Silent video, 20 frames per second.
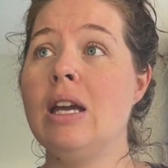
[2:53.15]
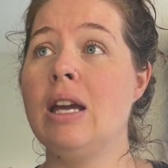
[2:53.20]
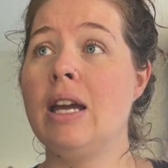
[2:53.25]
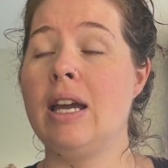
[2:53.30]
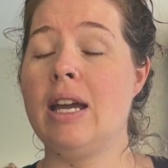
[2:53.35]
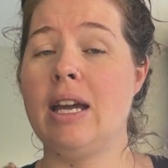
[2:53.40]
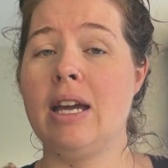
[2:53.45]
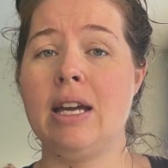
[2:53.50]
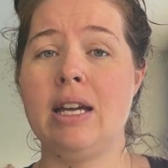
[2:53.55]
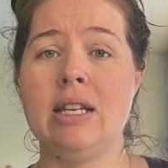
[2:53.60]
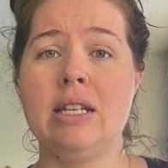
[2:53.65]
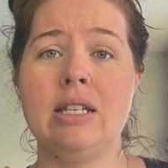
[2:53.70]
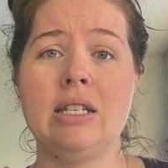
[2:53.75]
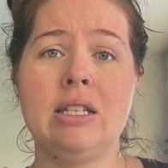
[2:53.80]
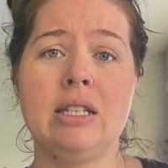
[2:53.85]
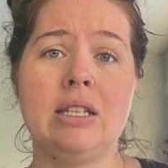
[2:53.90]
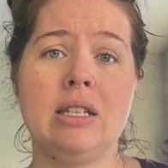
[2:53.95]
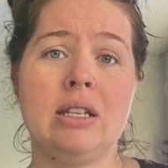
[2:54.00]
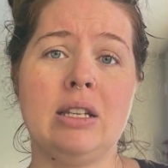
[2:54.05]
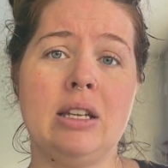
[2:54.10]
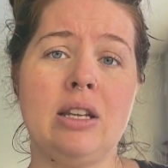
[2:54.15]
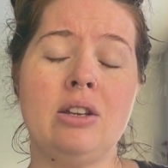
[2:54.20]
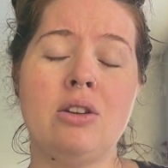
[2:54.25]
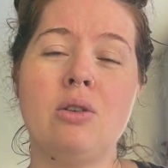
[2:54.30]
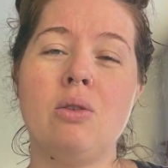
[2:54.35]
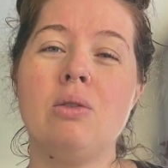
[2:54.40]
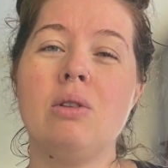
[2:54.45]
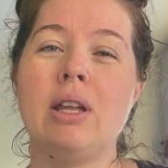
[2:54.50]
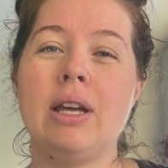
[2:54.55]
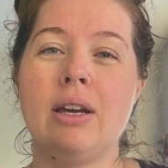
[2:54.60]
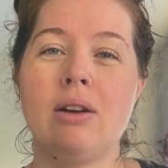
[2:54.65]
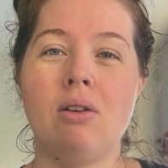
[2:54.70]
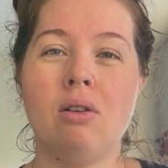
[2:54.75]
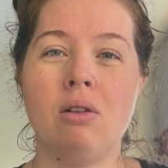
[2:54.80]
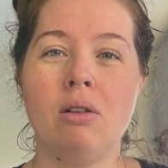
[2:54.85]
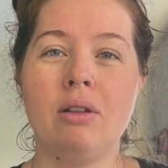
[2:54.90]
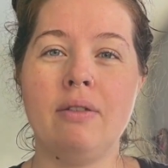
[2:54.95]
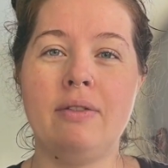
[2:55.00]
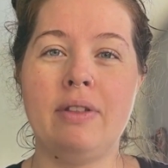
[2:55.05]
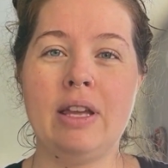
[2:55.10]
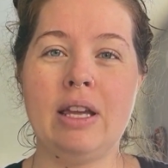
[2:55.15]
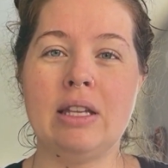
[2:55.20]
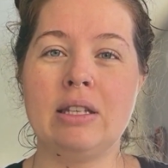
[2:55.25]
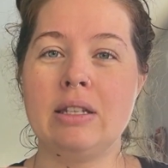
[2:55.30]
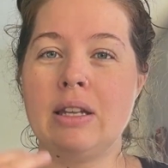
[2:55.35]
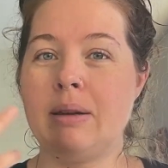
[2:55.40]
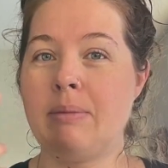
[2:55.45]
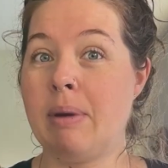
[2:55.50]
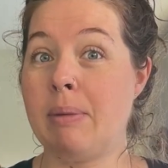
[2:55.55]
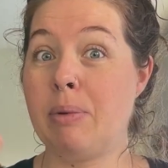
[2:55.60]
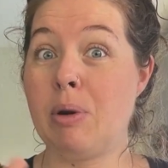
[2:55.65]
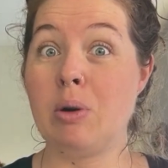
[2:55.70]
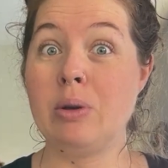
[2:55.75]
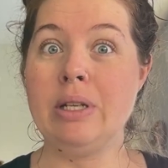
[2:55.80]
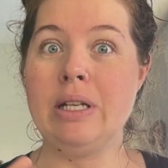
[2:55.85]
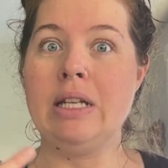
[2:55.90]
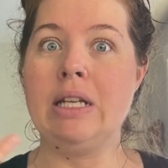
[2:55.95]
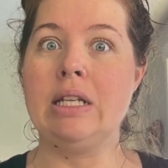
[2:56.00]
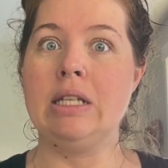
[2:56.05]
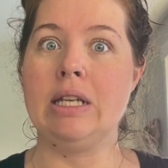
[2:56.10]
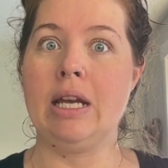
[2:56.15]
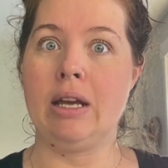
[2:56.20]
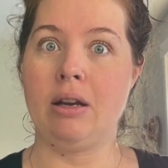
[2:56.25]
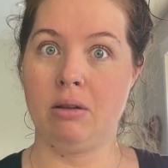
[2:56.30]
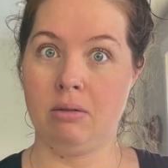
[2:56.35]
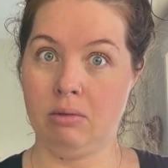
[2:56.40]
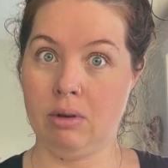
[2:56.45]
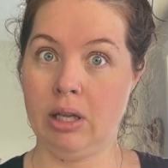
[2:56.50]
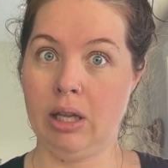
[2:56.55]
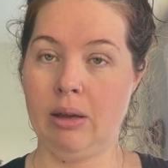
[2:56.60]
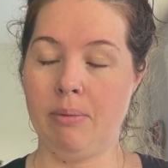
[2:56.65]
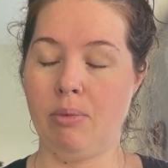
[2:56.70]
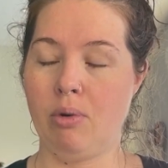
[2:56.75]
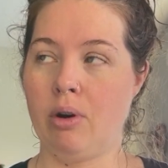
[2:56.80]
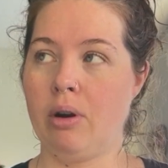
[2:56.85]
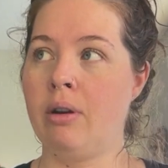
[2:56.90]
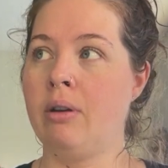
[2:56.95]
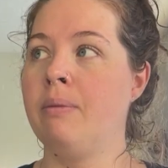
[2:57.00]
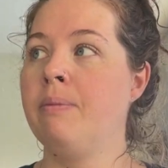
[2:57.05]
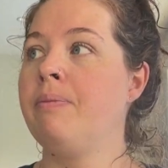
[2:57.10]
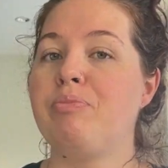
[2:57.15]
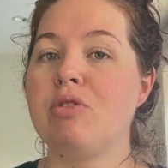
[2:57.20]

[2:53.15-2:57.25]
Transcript: and like all of these, like my protein intake, really important.